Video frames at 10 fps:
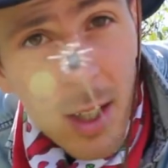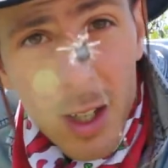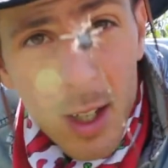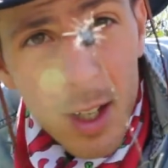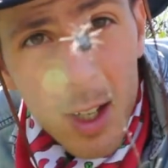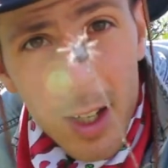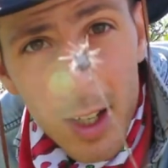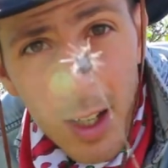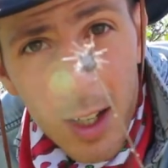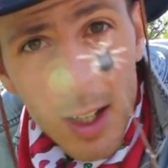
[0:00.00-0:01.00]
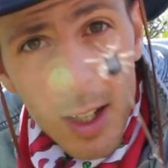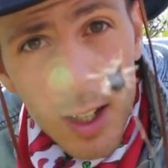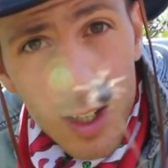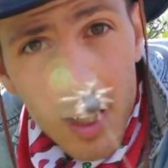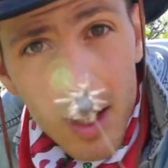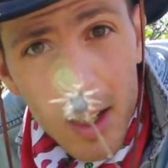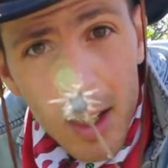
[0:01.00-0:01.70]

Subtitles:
Nothing is said.